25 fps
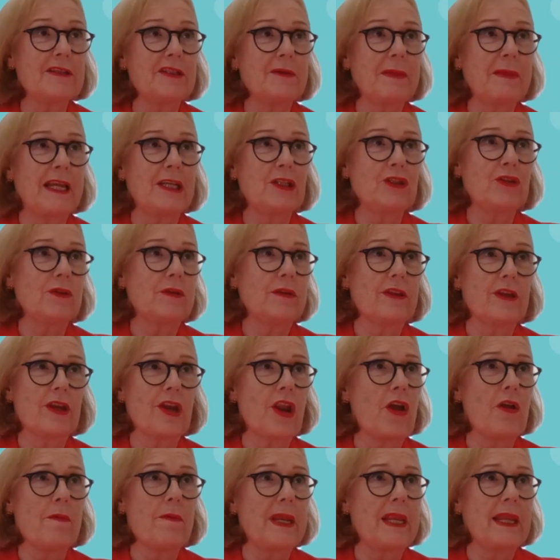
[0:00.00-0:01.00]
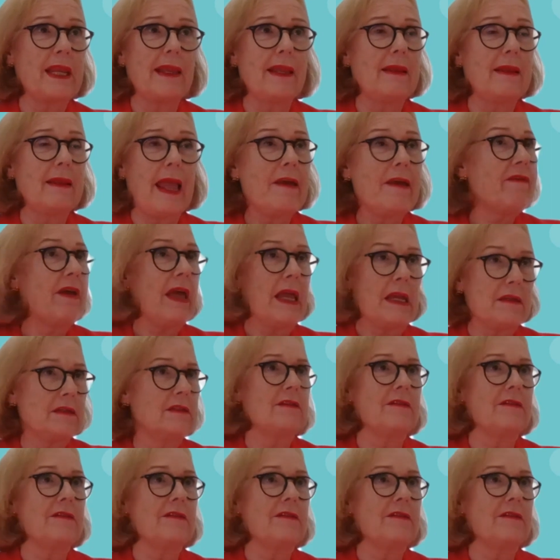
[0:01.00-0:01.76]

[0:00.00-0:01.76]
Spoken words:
to make sure that nobody ever has